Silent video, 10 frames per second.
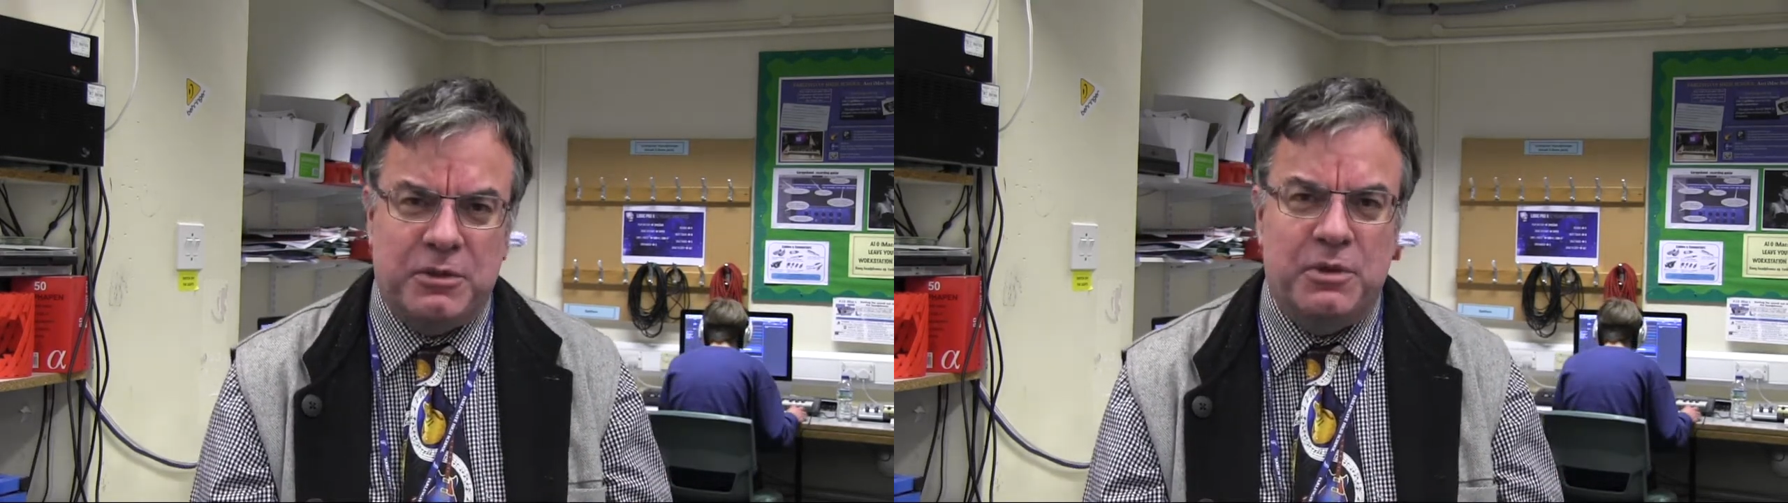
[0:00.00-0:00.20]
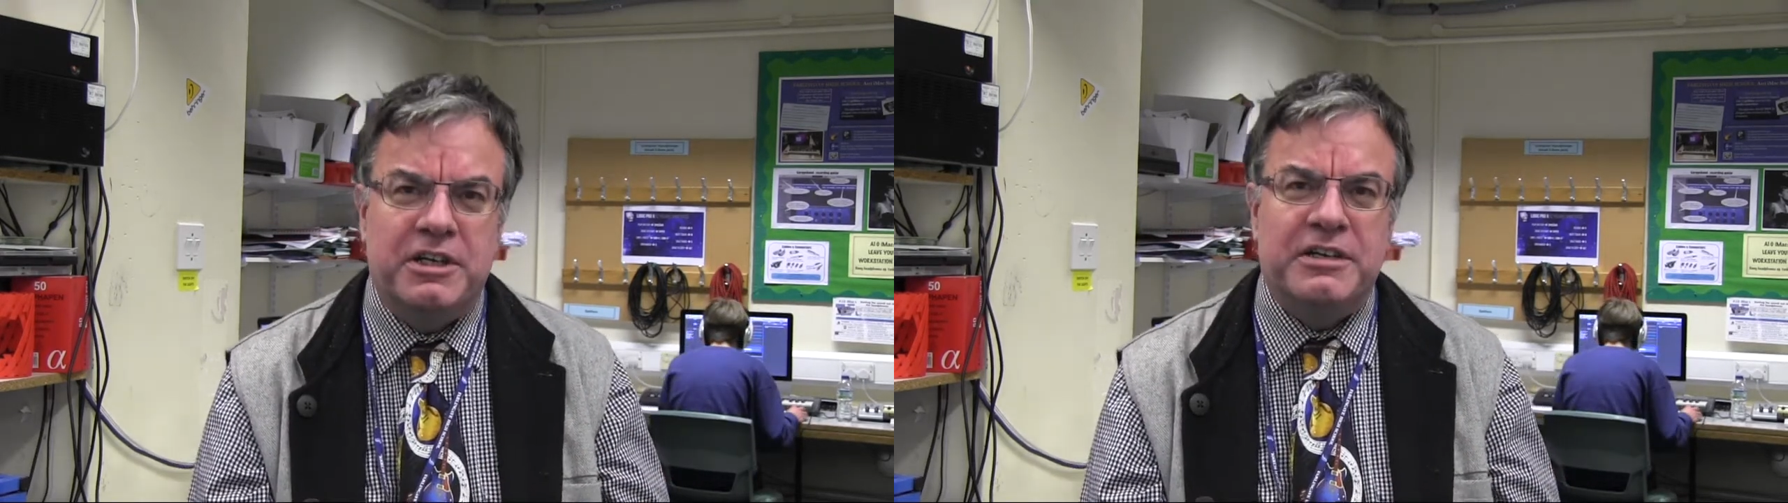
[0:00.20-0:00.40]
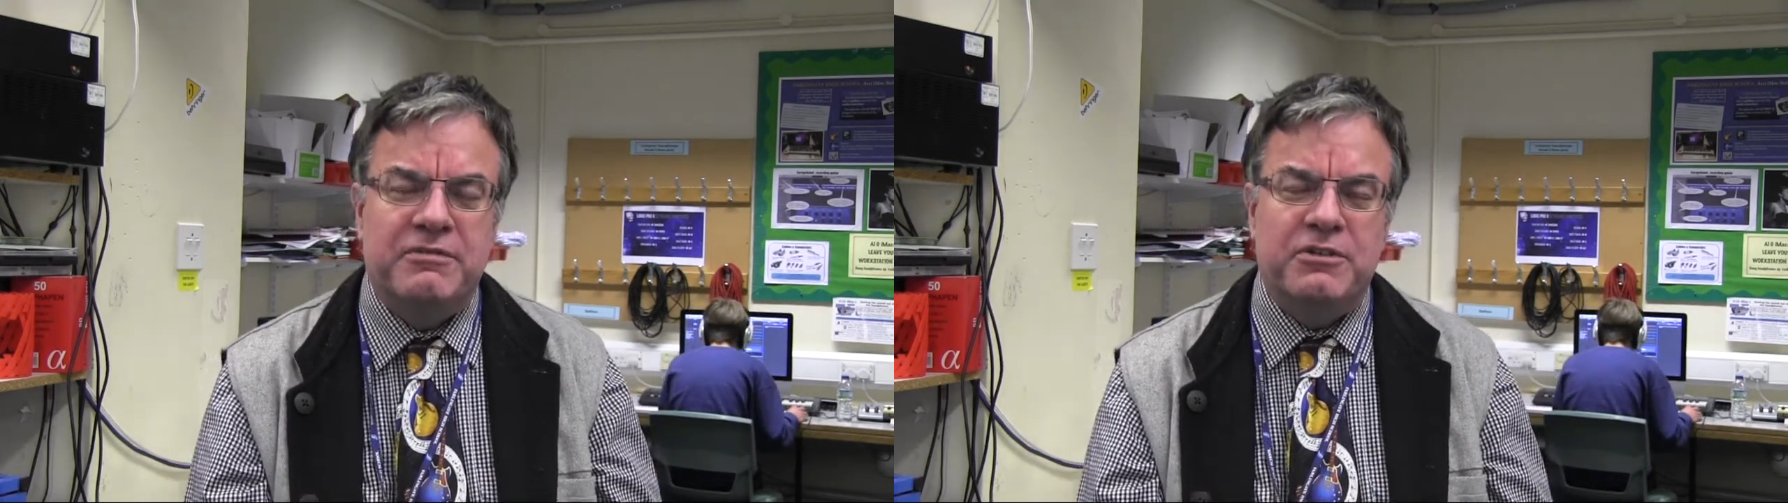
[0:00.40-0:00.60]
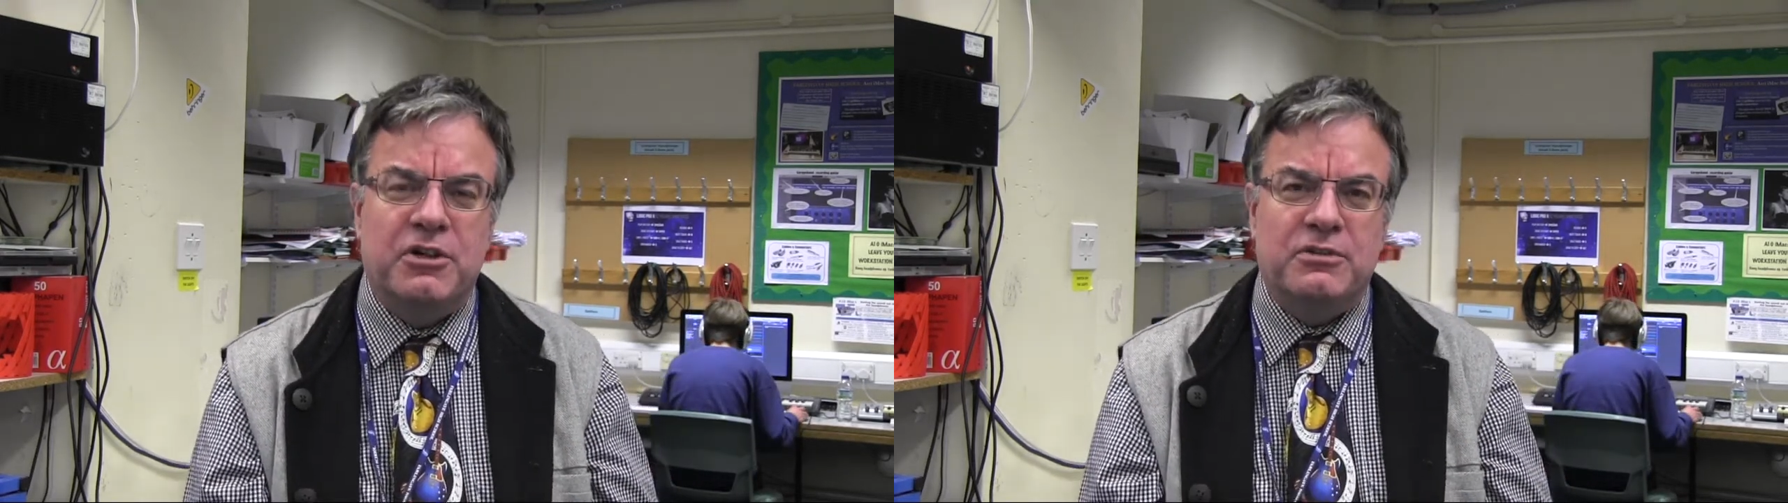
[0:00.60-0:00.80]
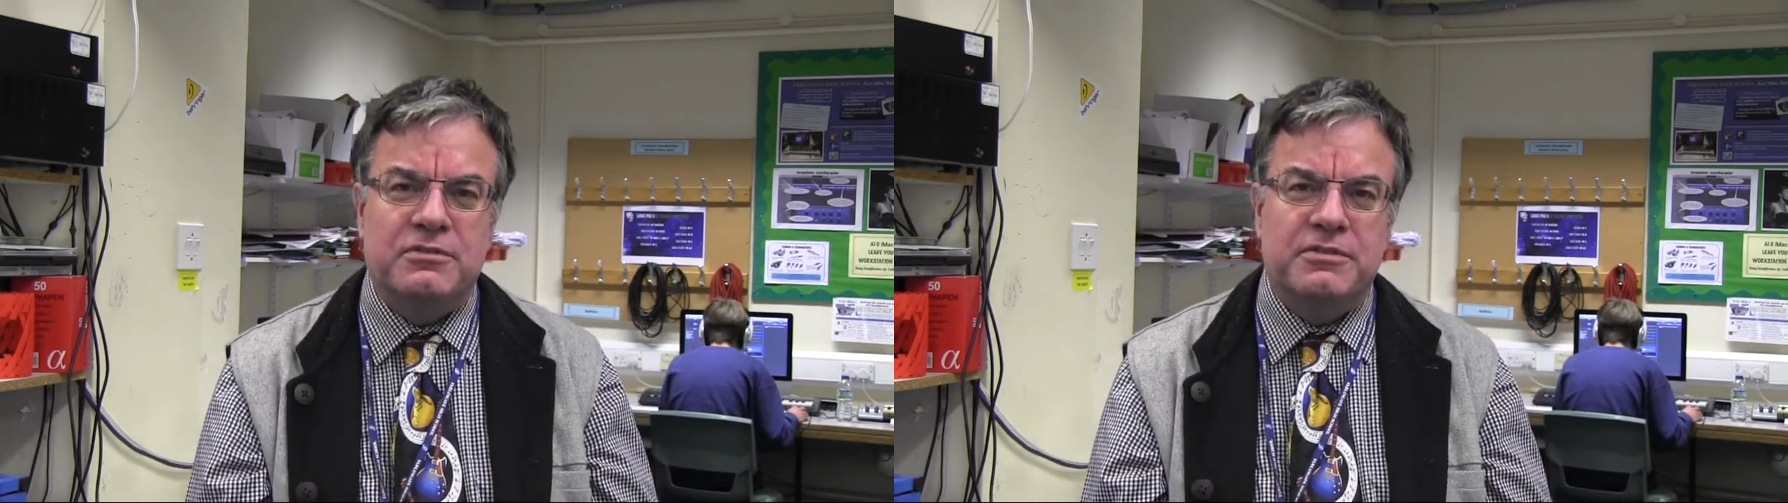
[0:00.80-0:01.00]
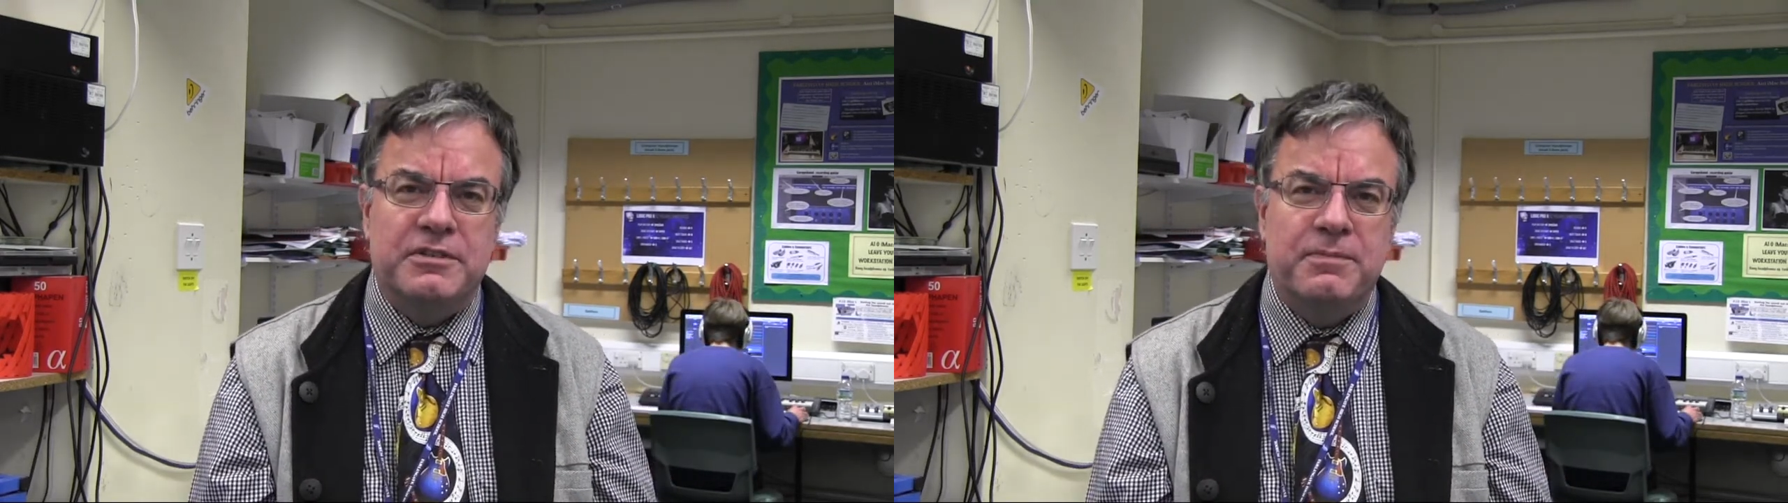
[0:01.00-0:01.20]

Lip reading: work involved.